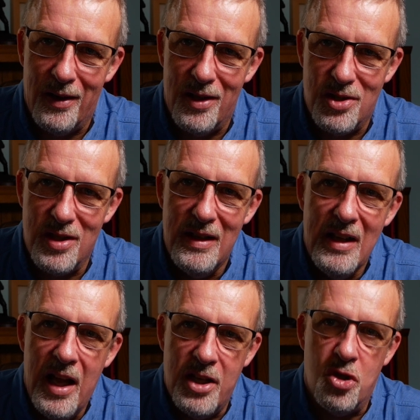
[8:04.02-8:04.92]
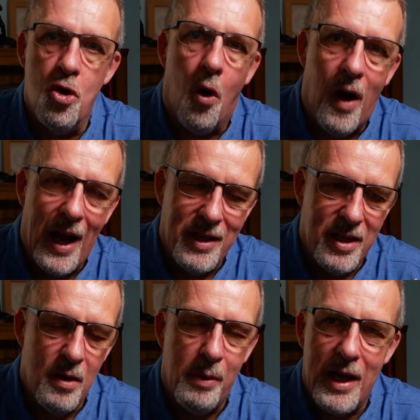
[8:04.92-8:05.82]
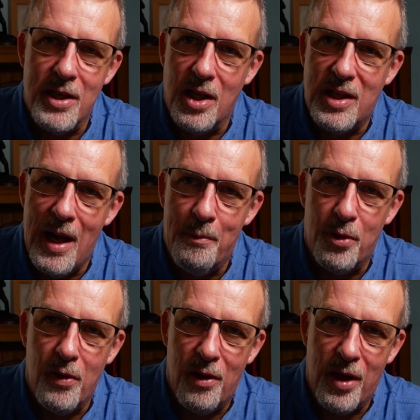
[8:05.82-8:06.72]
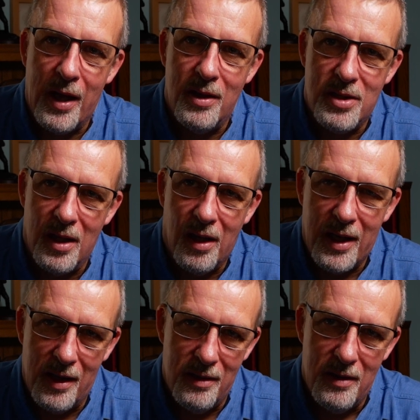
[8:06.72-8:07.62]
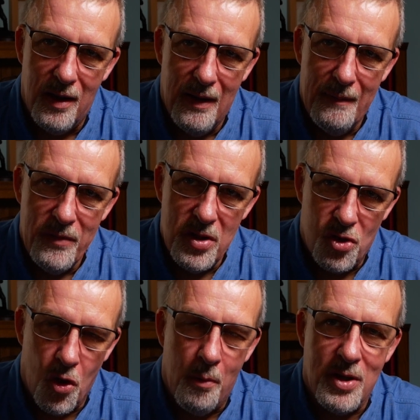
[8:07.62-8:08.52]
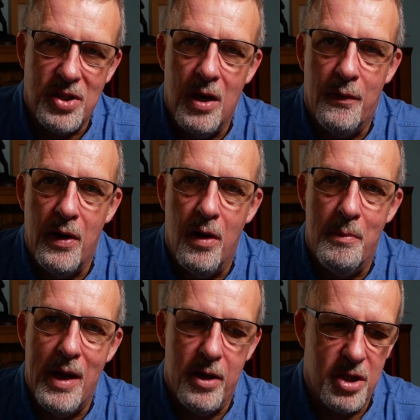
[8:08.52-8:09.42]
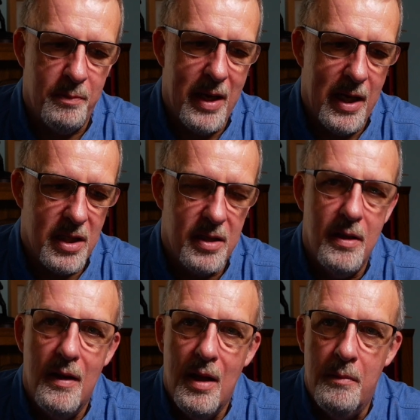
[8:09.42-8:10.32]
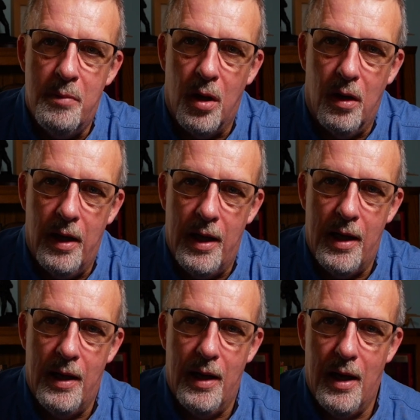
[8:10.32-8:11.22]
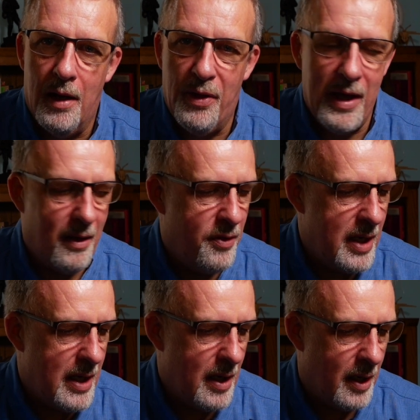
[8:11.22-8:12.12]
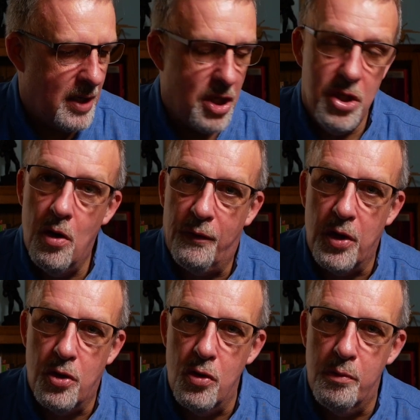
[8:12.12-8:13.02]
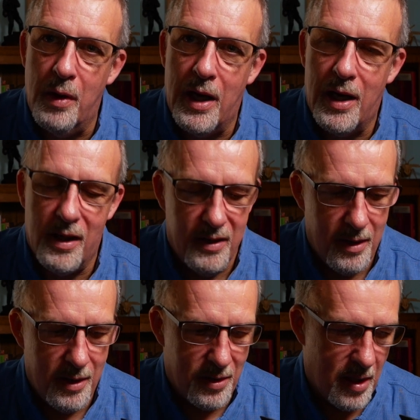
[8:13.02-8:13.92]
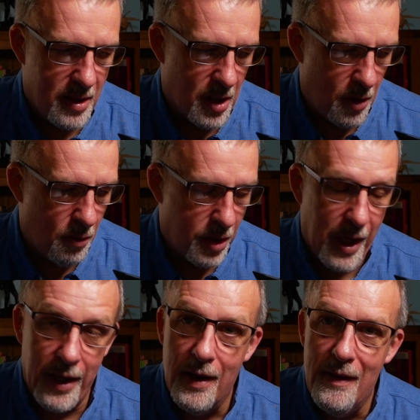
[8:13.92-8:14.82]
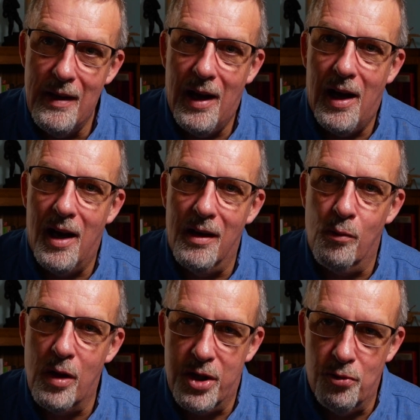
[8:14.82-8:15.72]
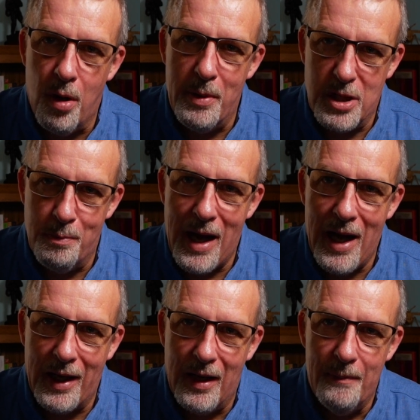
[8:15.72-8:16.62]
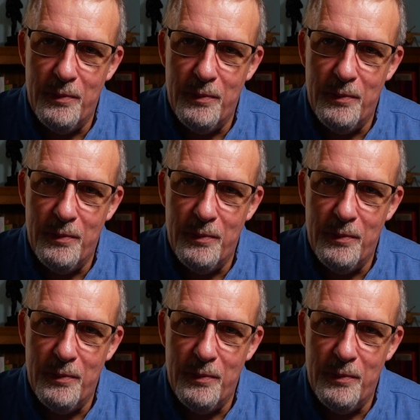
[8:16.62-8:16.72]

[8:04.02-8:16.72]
and it's not ideal, but it is a temporary thing until I can sort myself out a better space. But I think the addition of the toolbar is a good thing, and with the rubbish bag